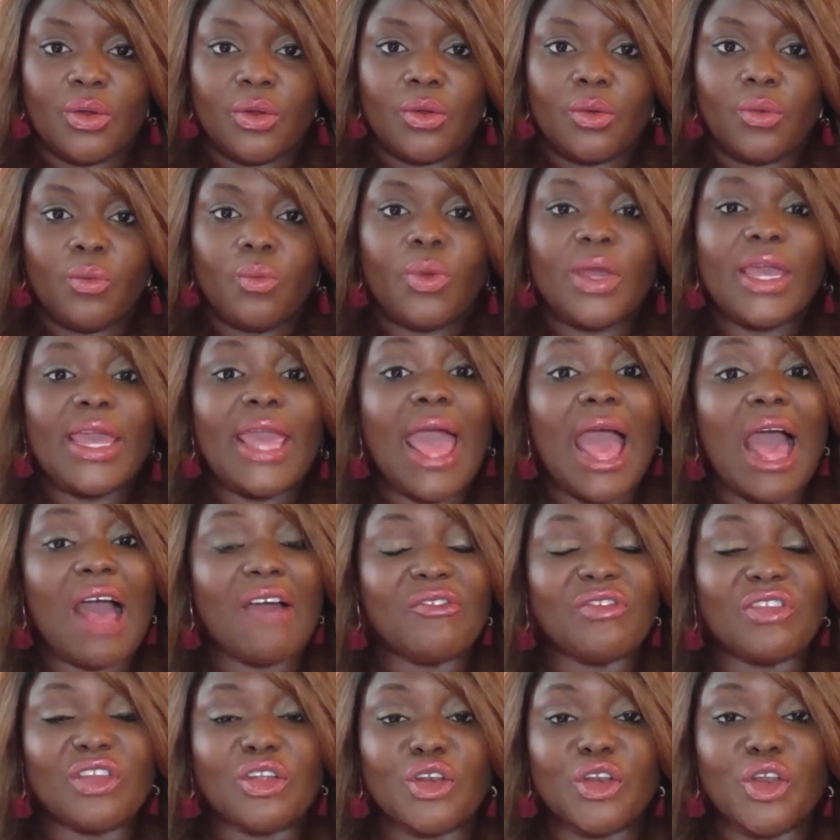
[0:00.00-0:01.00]
We
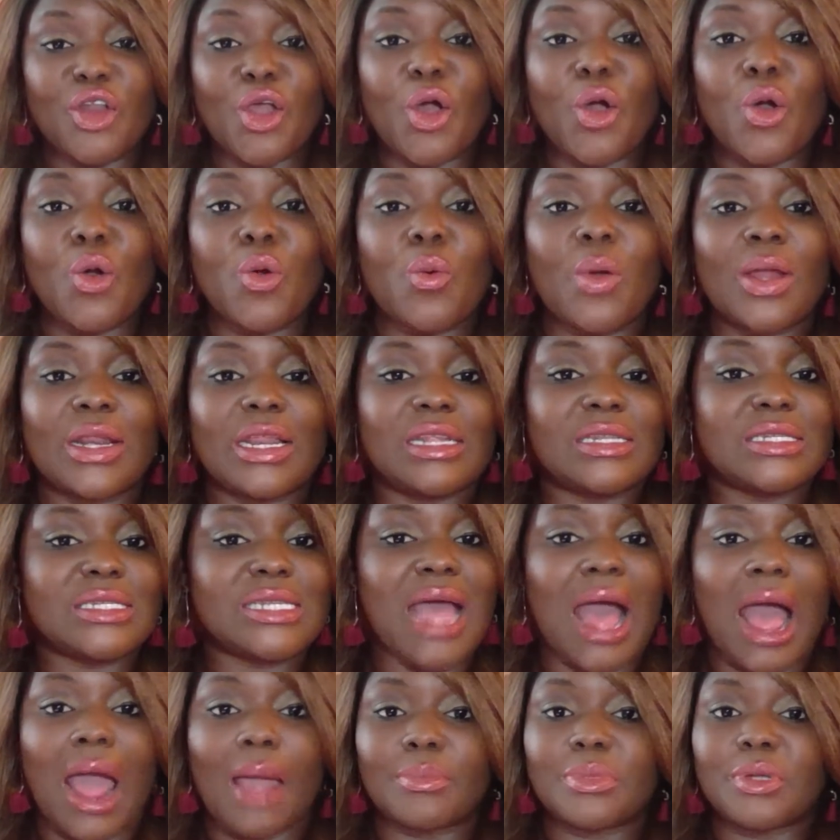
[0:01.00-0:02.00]
have to know when it's
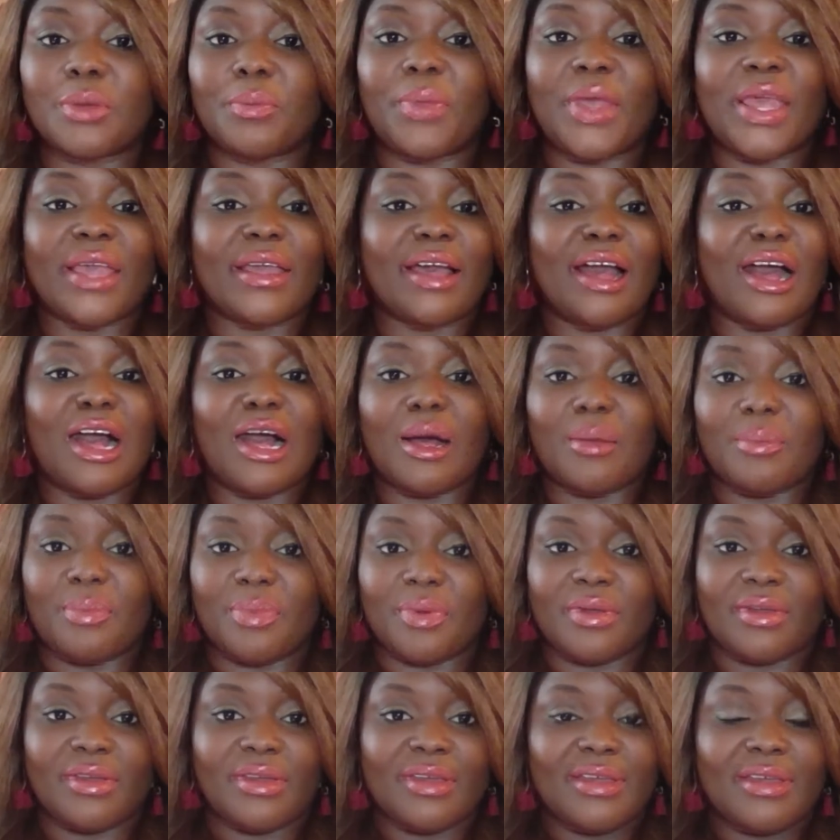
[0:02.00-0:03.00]
time to pick up.
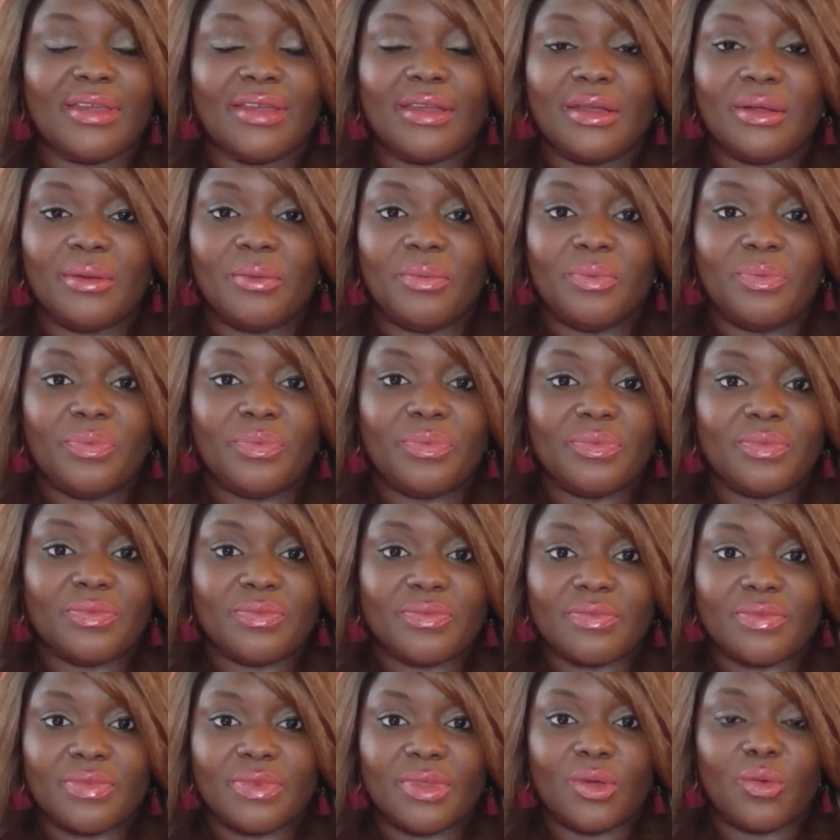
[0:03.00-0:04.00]

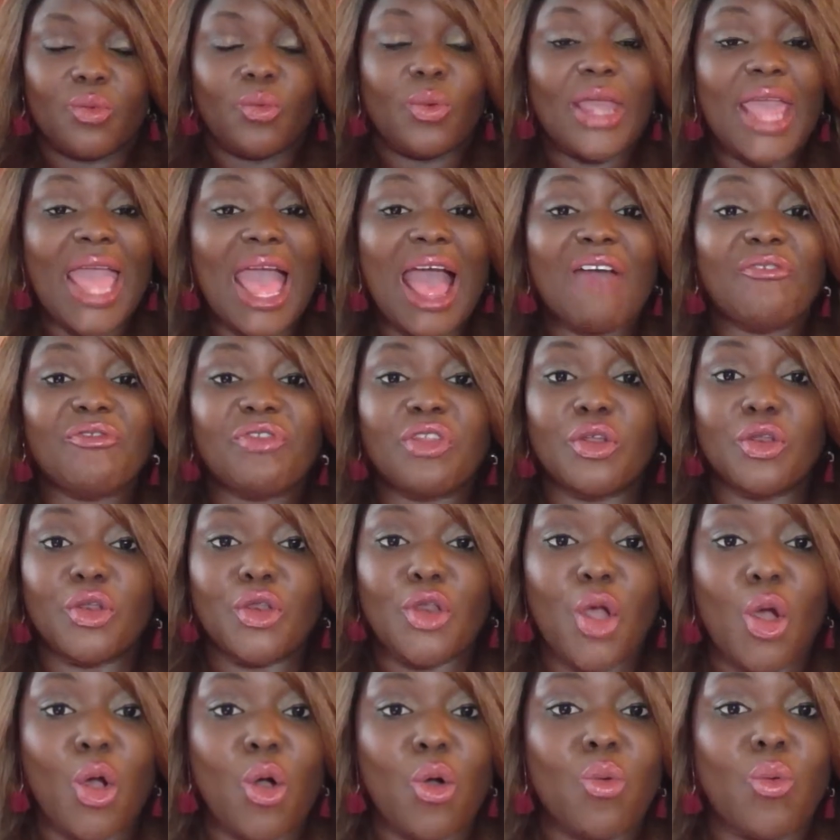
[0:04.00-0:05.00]
We have to
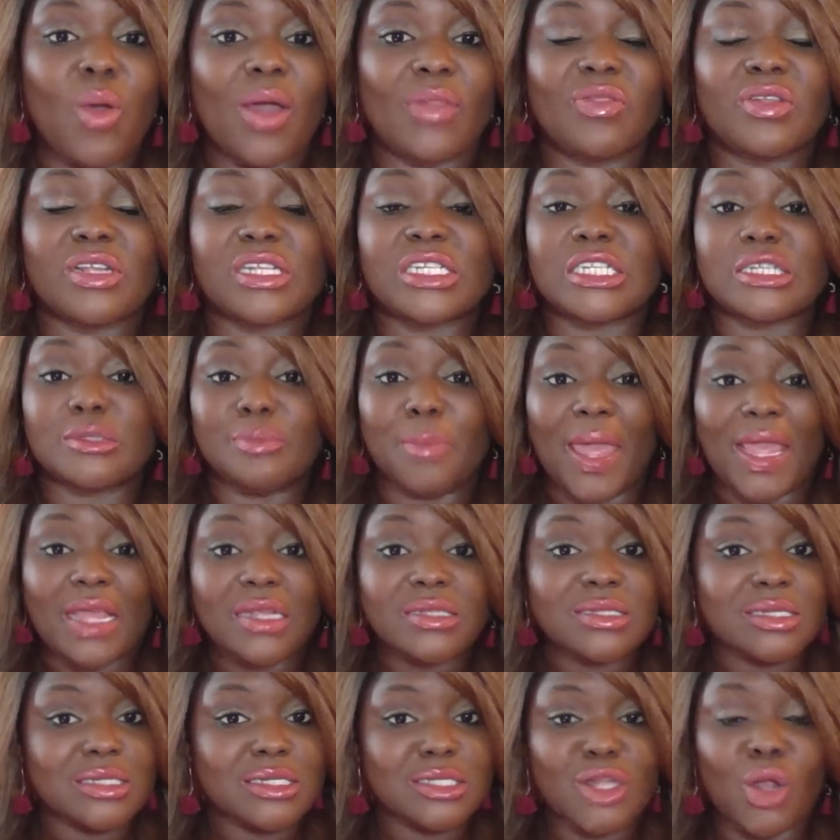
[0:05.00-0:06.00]
know when the
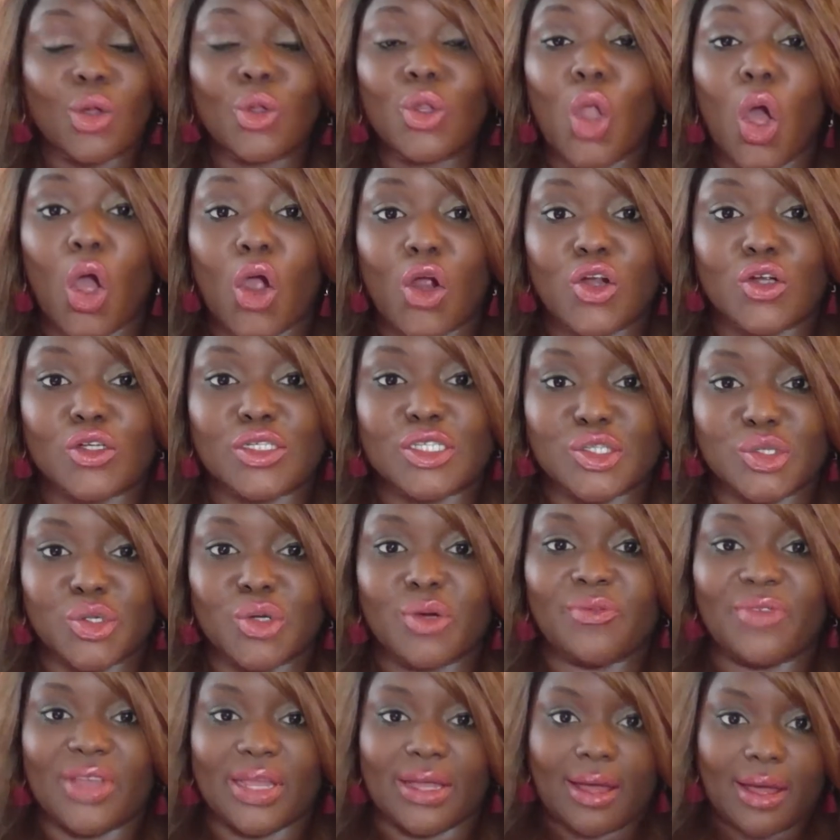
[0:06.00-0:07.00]
space is no longer
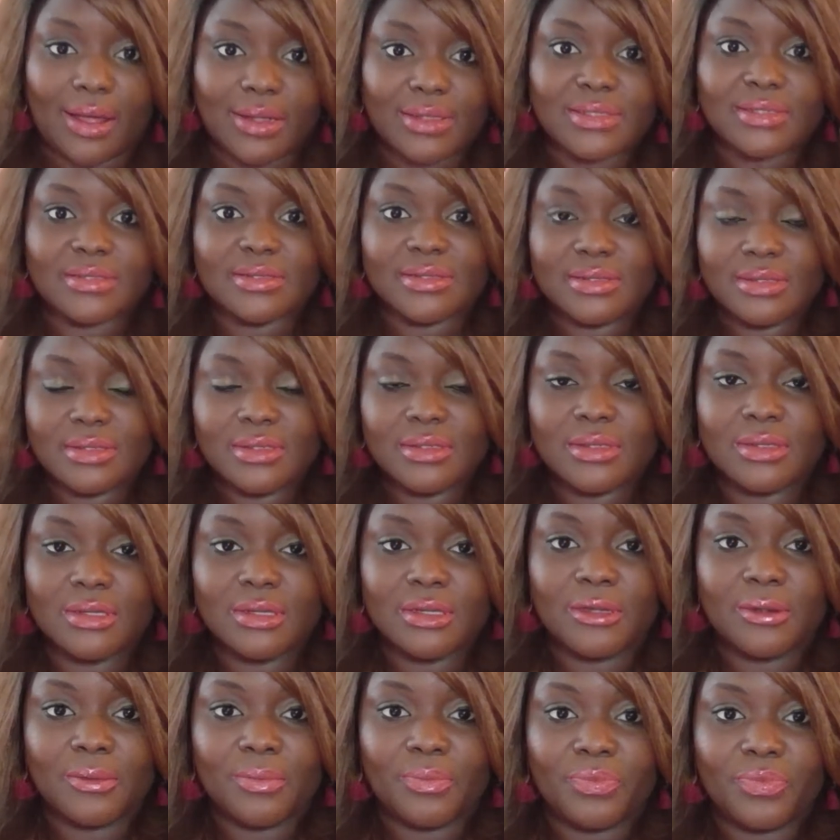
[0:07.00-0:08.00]
serving us.
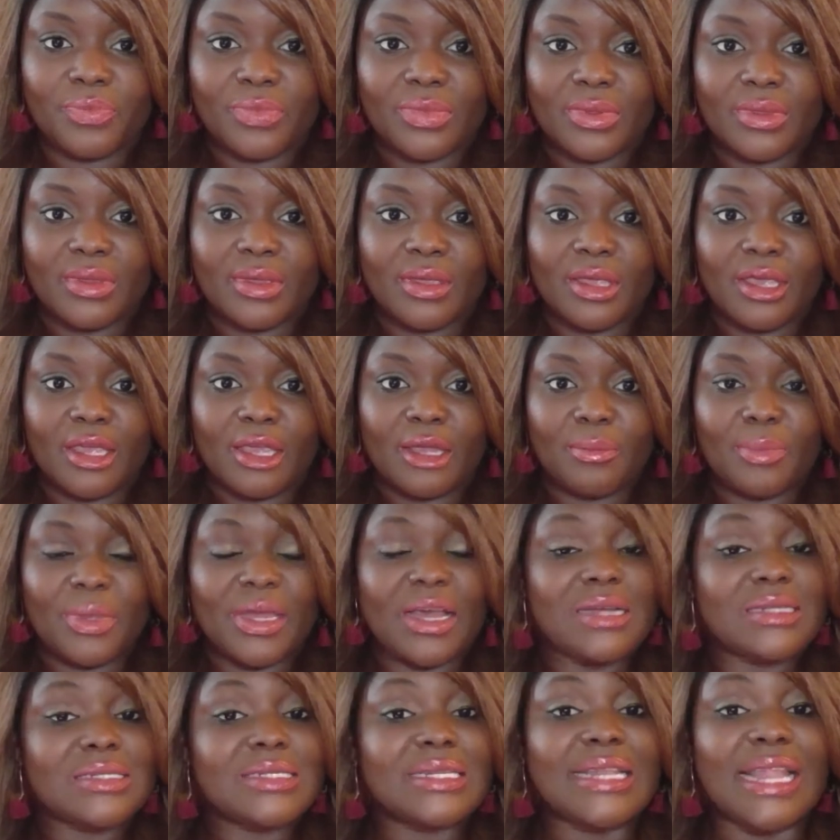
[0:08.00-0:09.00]

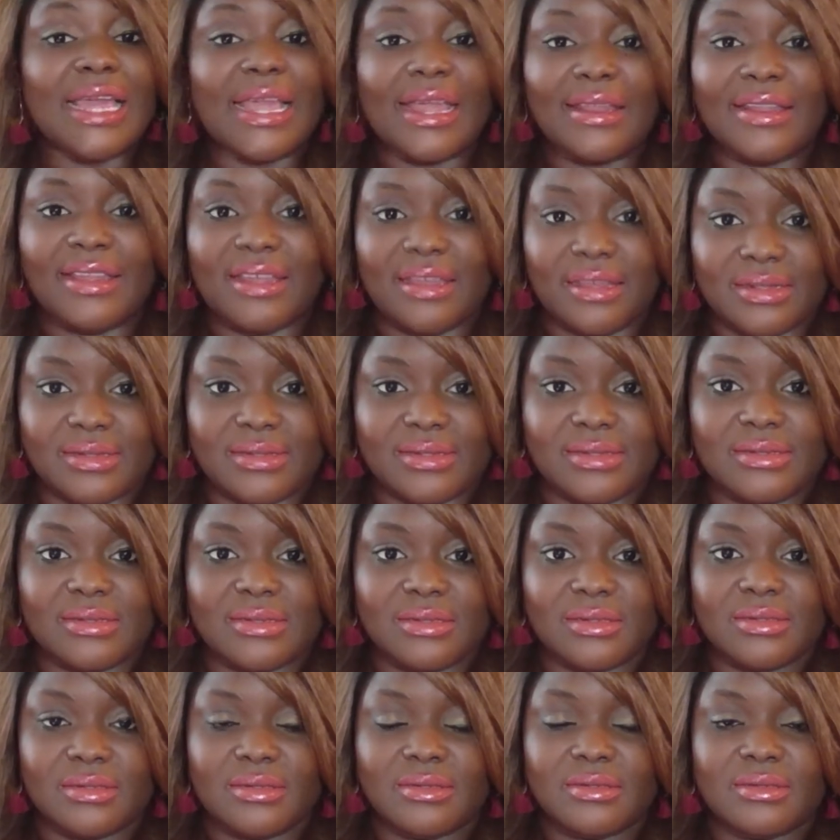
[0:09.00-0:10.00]
Because, ladies,
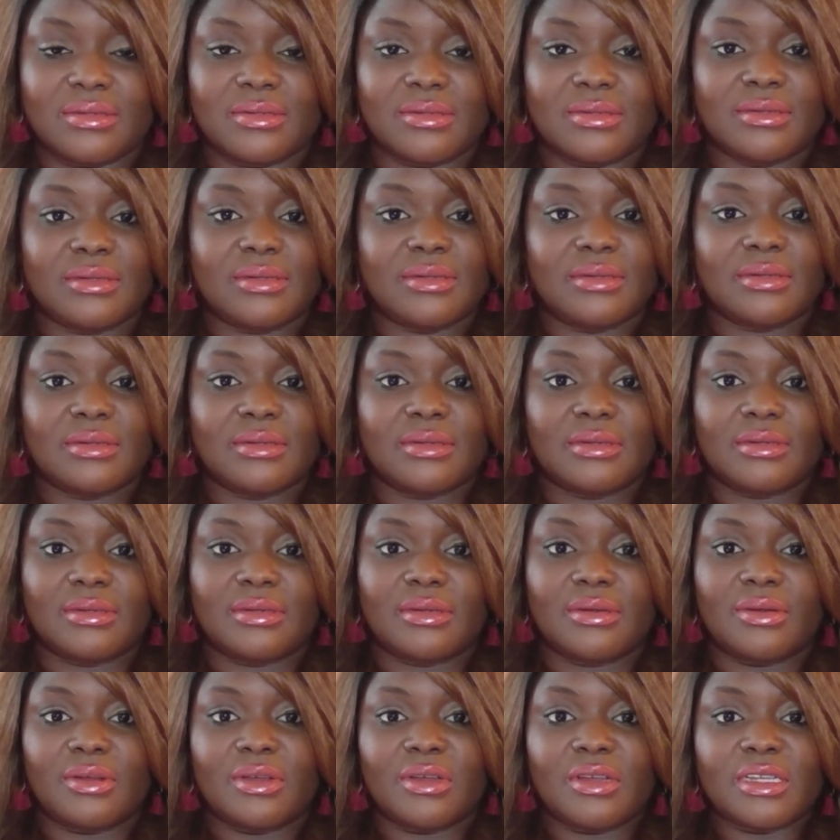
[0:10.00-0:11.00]

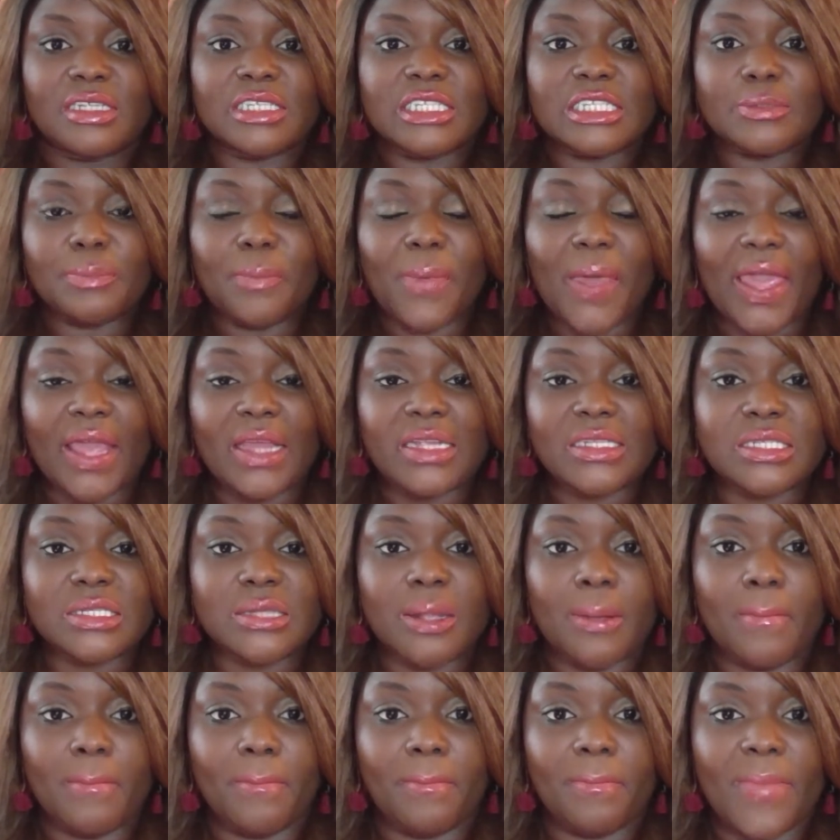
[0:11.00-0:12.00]
space
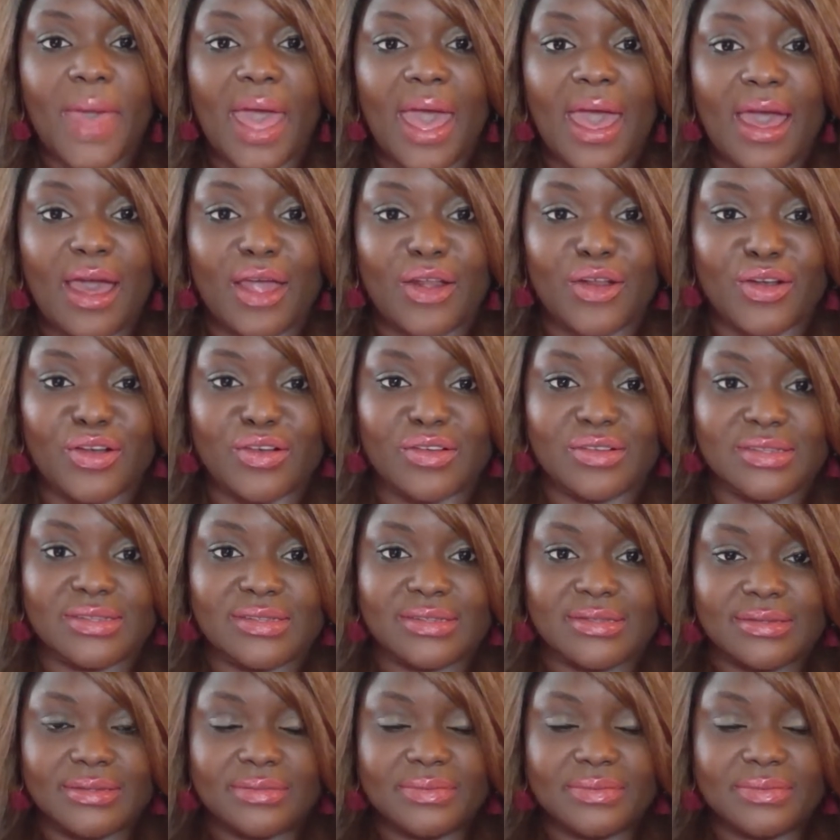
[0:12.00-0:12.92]
matters.